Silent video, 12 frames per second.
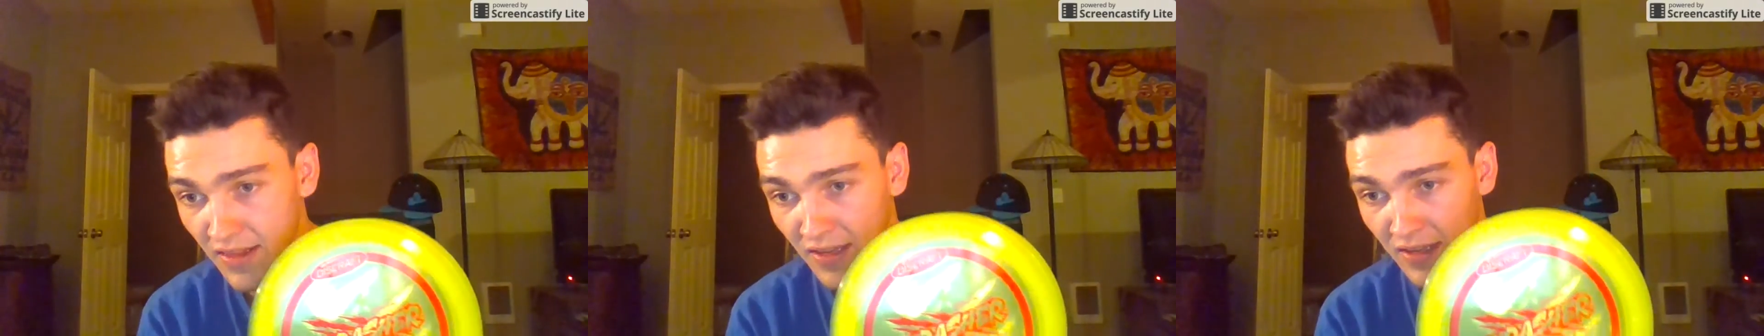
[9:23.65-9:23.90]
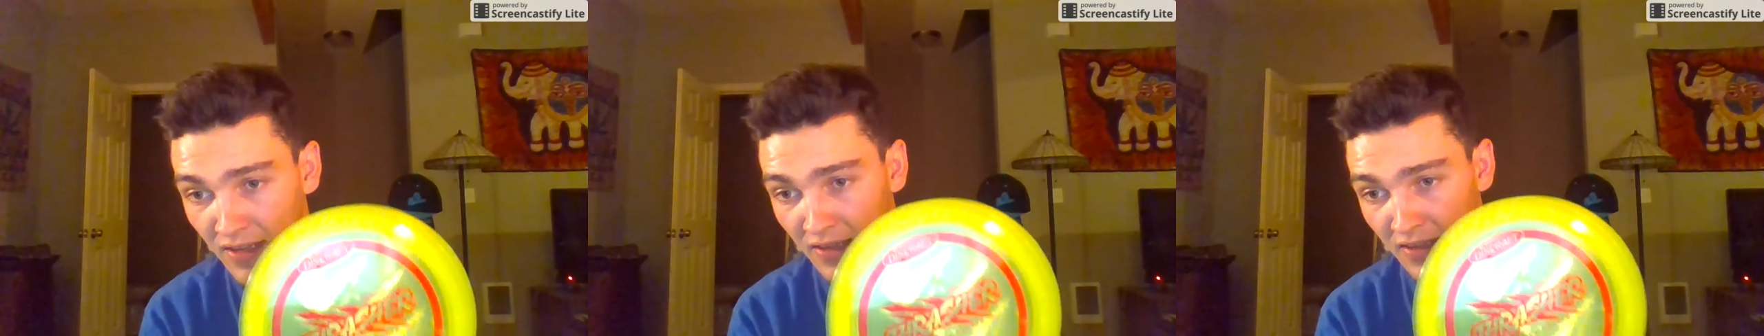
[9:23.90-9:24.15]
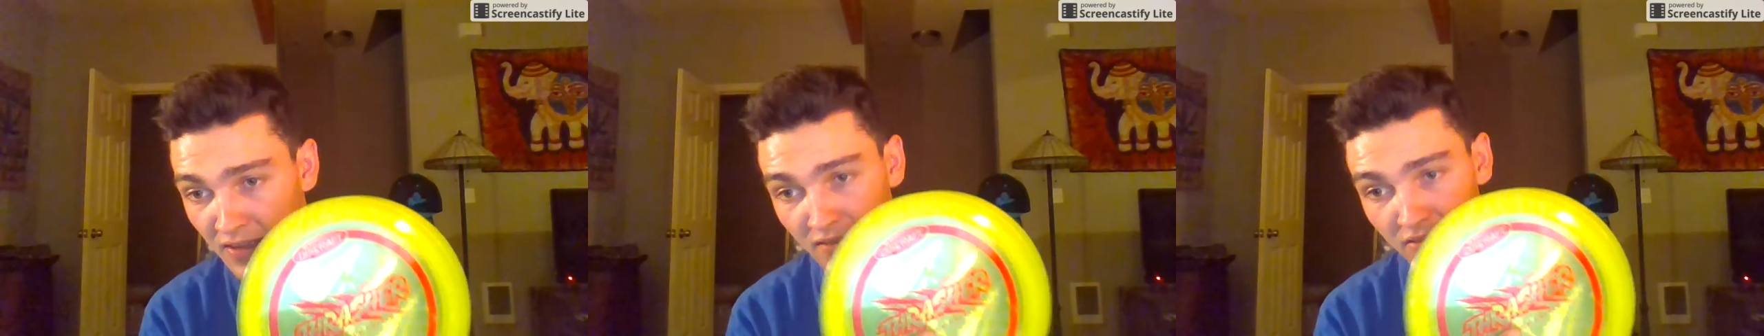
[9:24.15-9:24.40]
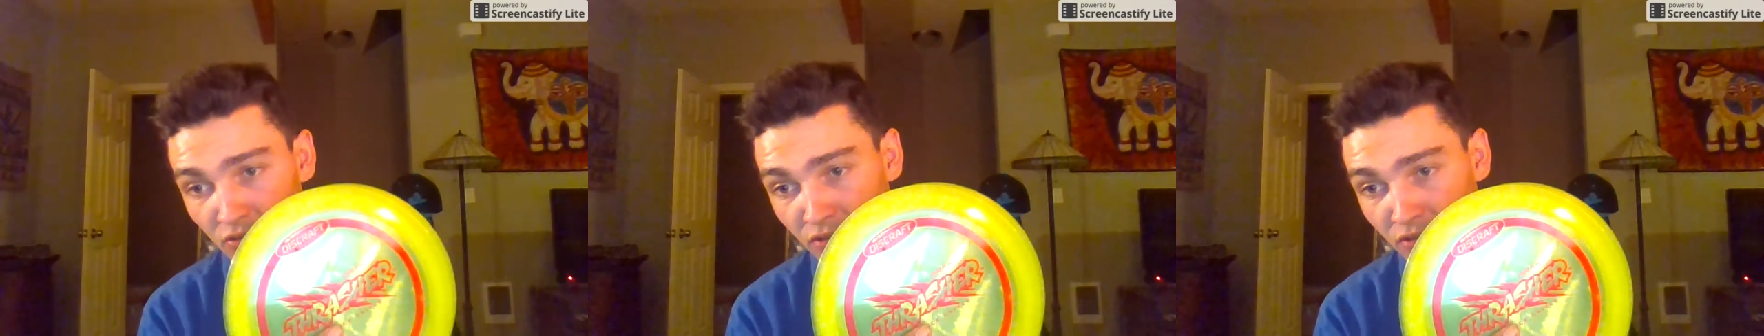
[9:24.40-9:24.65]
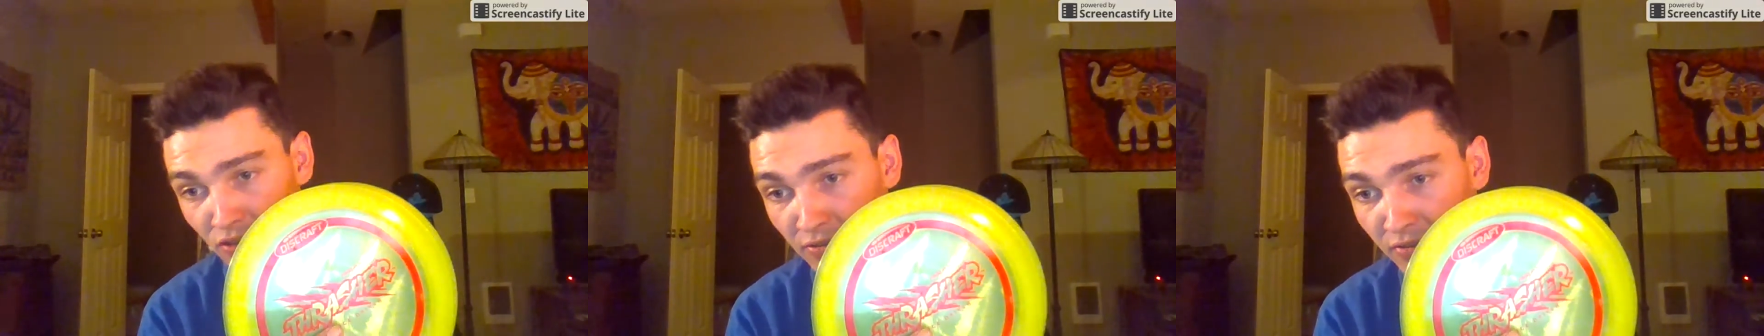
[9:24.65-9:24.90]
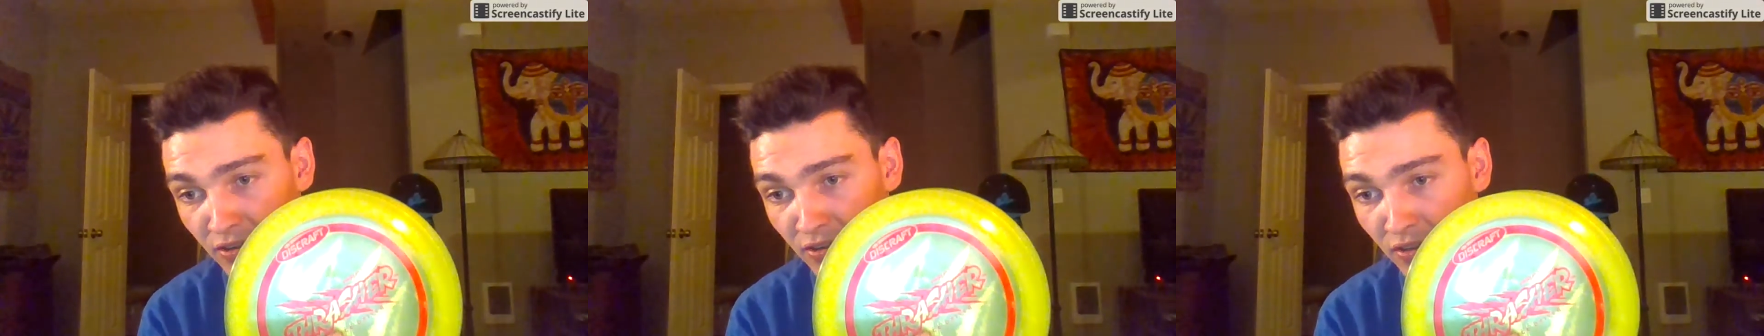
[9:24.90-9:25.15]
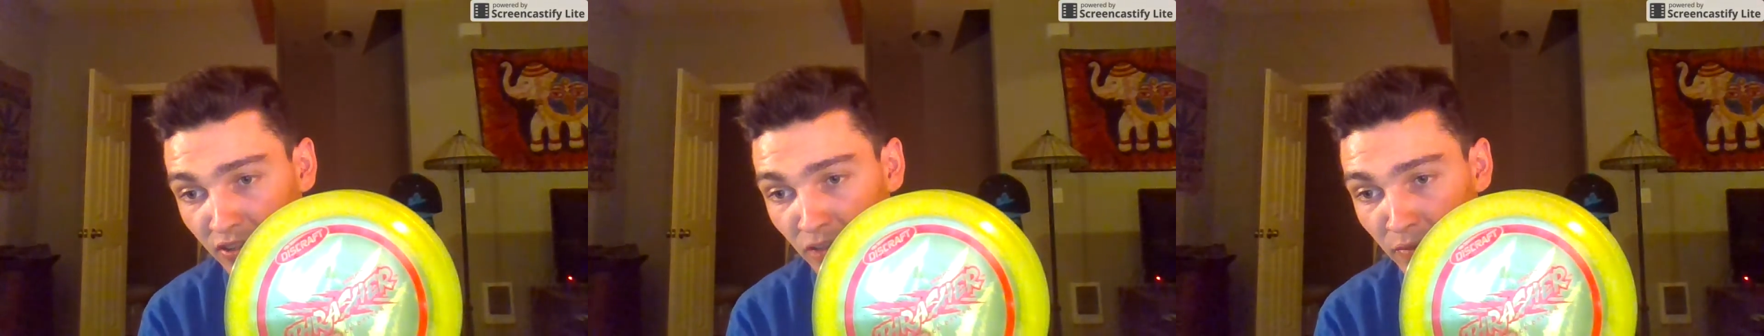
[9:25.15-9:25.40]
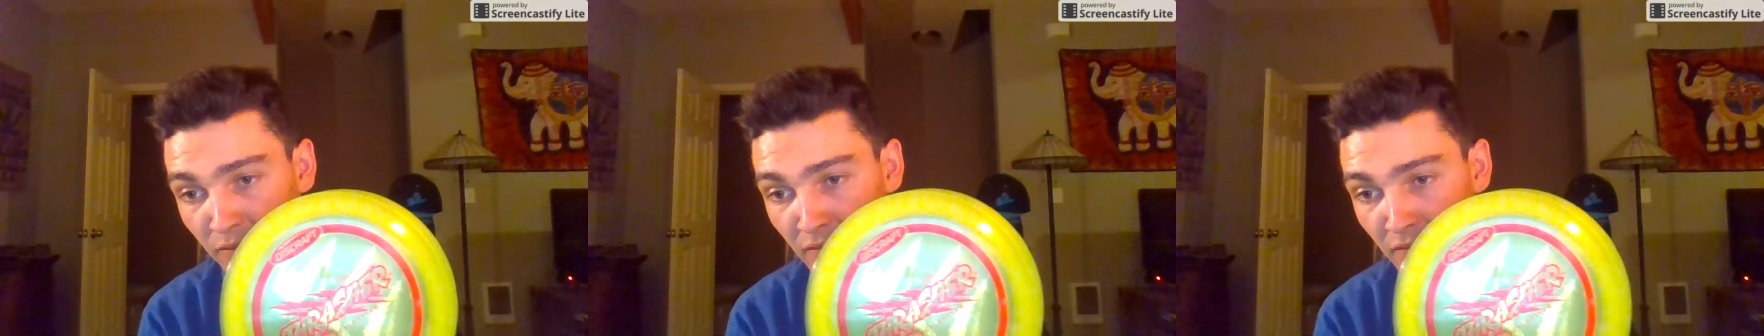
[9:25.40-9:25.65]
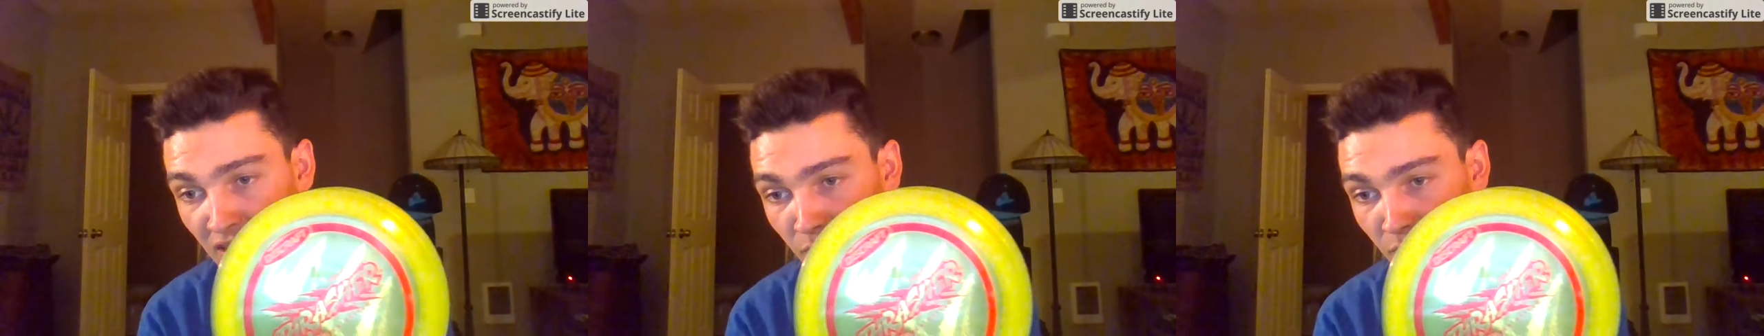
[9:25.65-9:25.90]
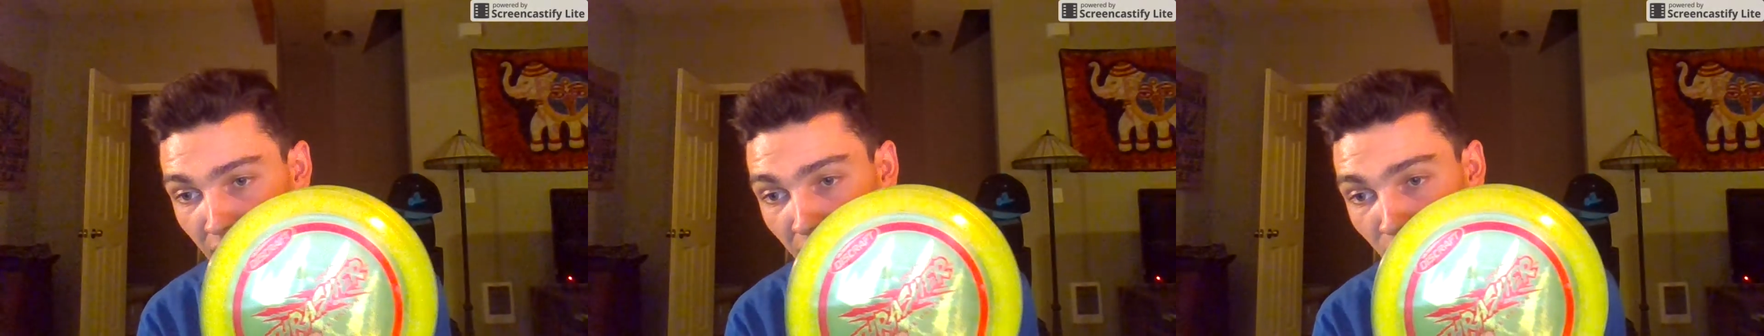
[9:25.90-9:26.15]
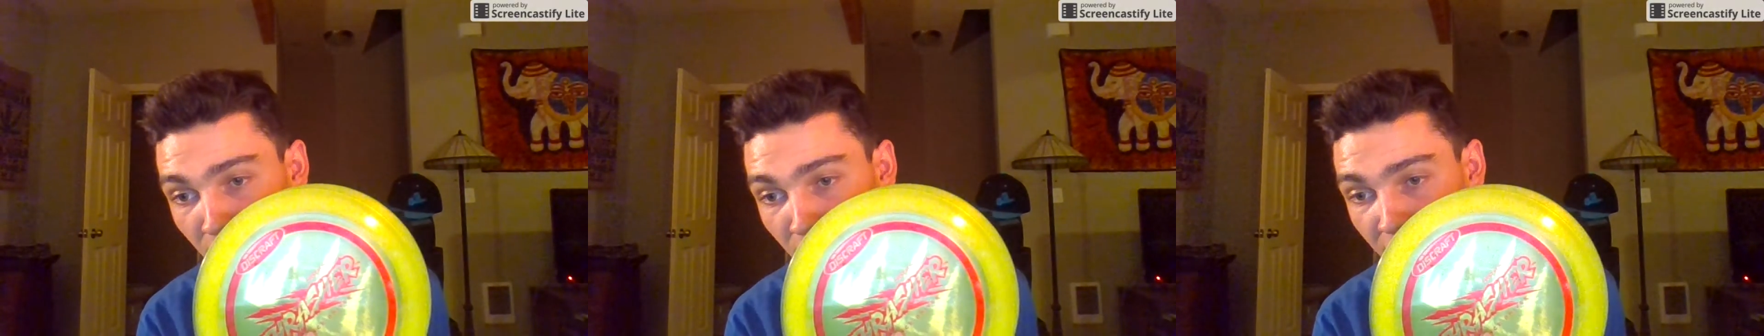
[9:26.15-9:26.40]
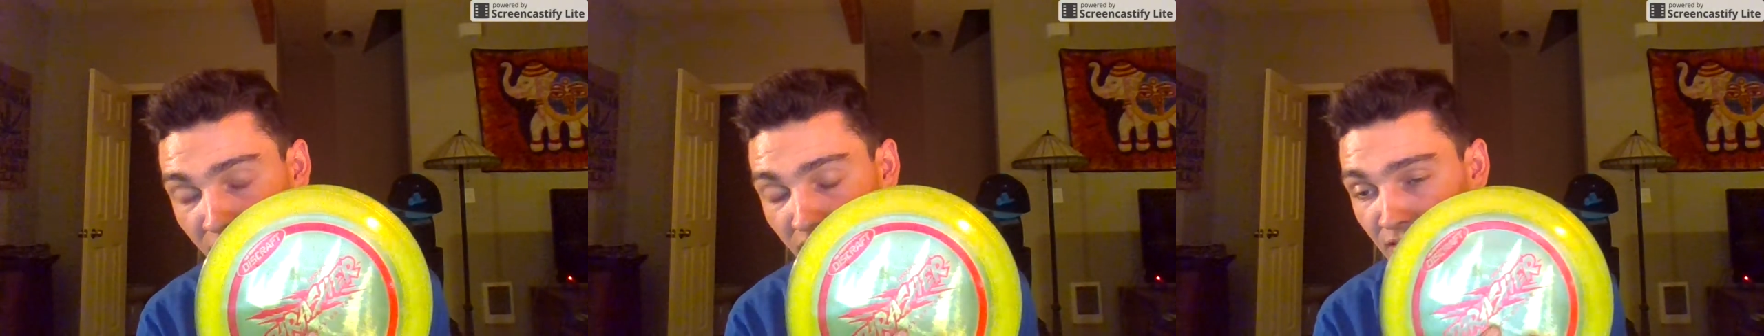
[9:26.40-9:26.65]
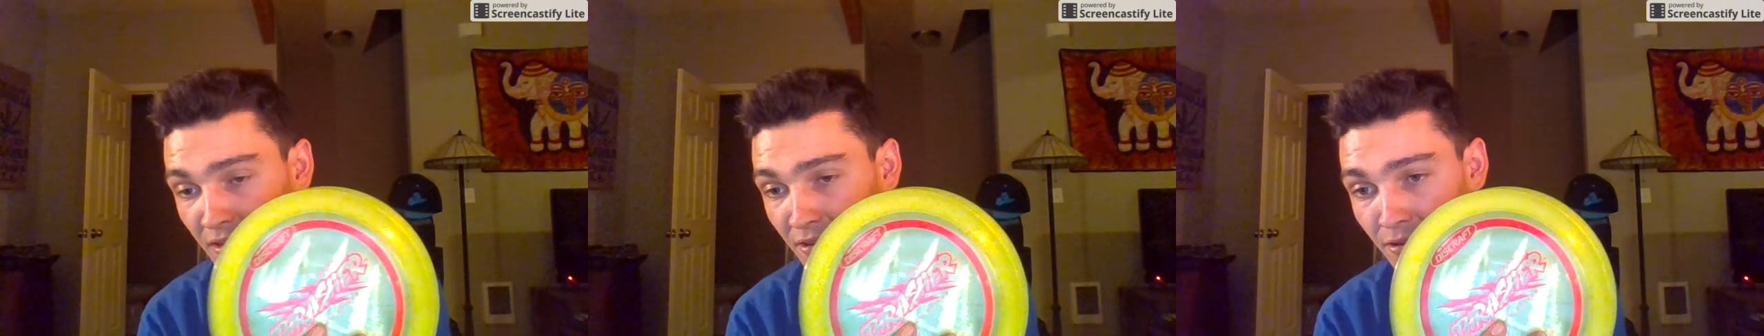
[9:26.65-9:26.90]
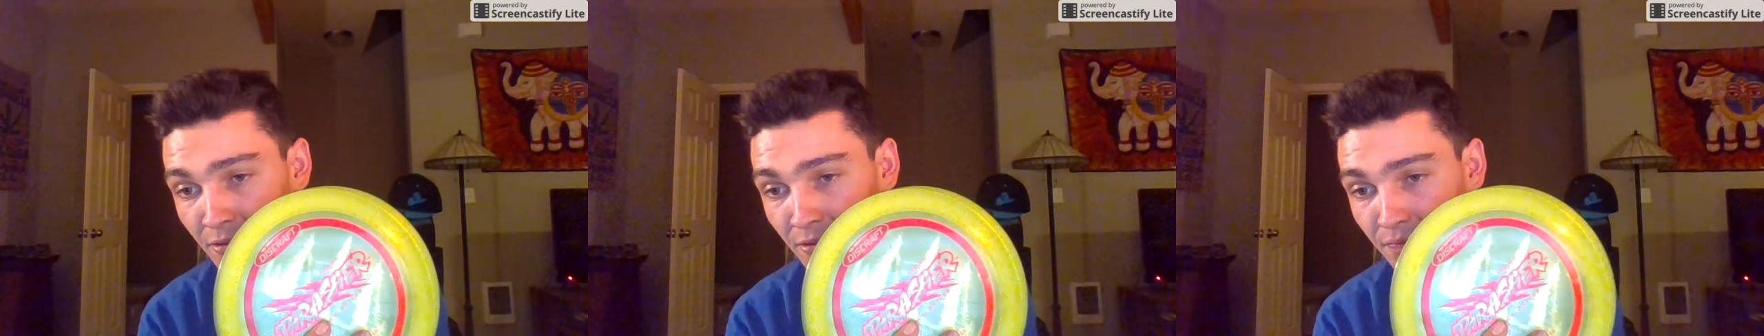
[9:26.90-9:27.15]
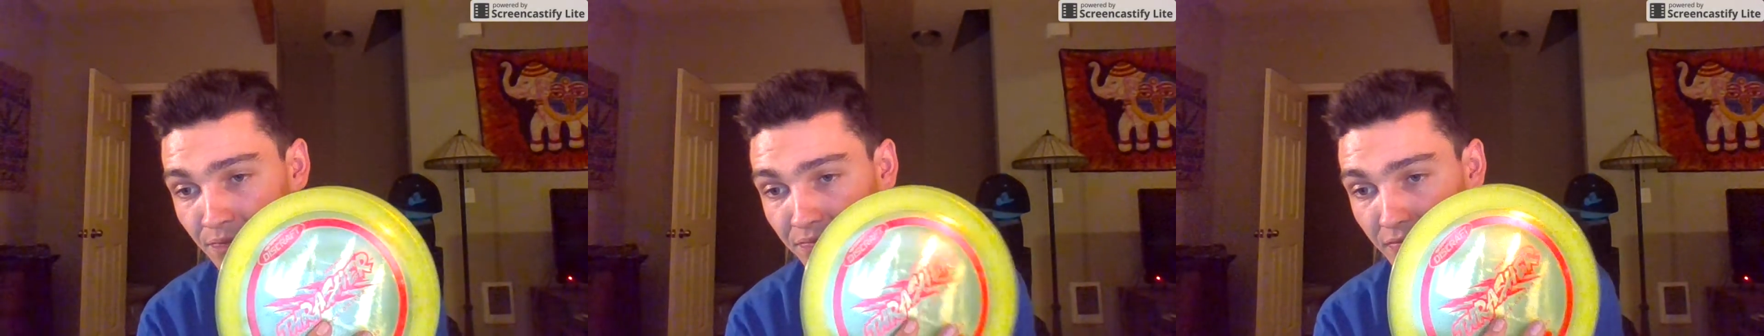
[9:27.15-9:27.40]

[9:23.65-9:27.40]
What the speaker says: They do turn over a little bit max power.